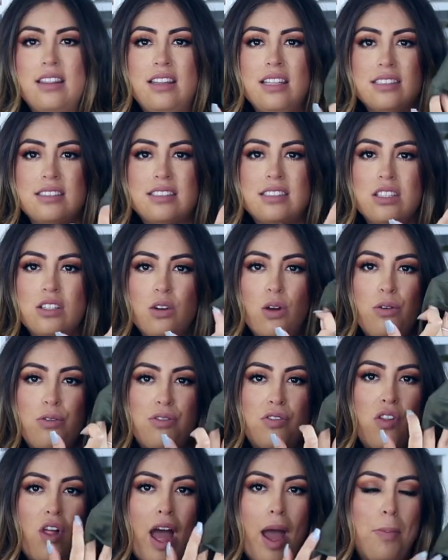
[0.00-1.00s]
this little
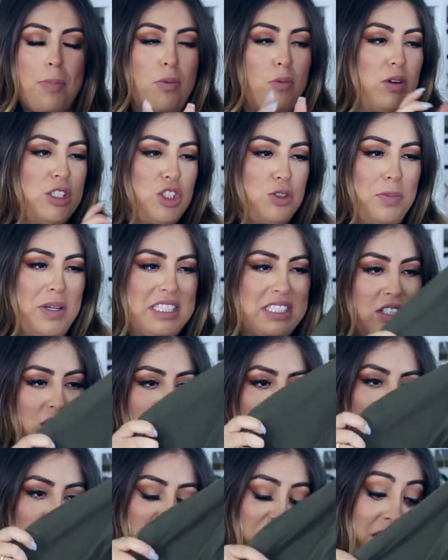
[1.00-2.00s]
flap, which makes it
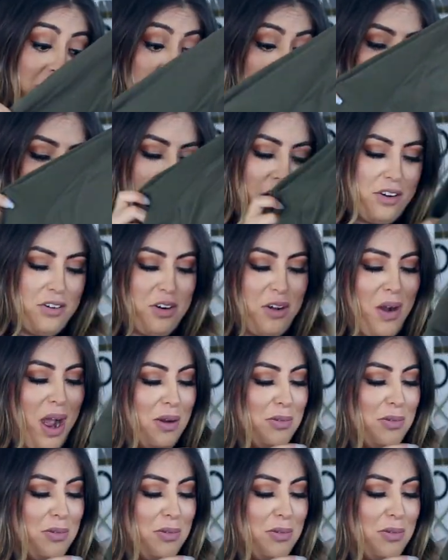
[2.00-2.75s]
look a little nicer. I don't know,